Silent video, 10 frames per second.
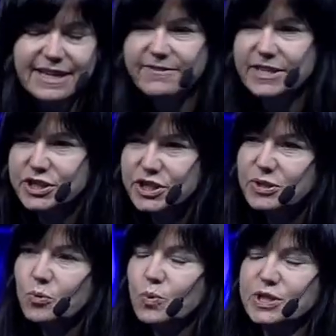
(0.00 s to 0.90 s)

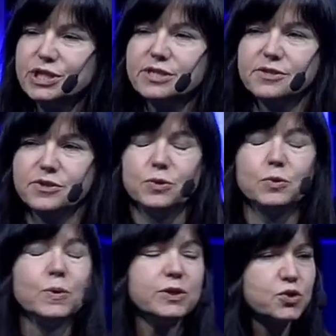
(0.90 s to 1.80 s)
definition, which is
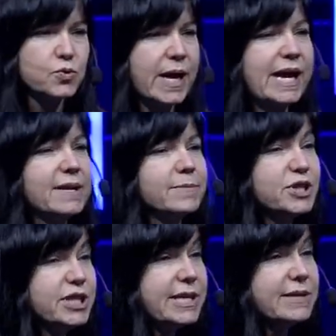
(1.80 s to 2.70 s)
to train a
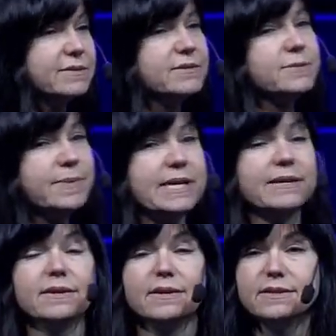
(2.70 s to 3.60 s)
machine to
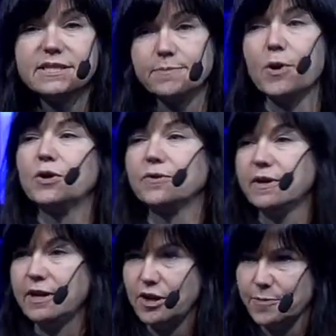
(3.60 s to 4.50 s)
be smarter
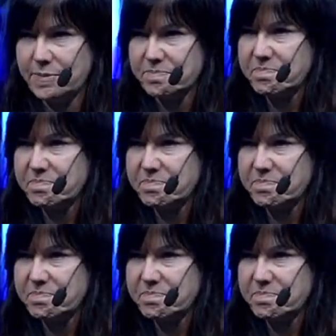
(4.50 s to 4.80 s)
than a human.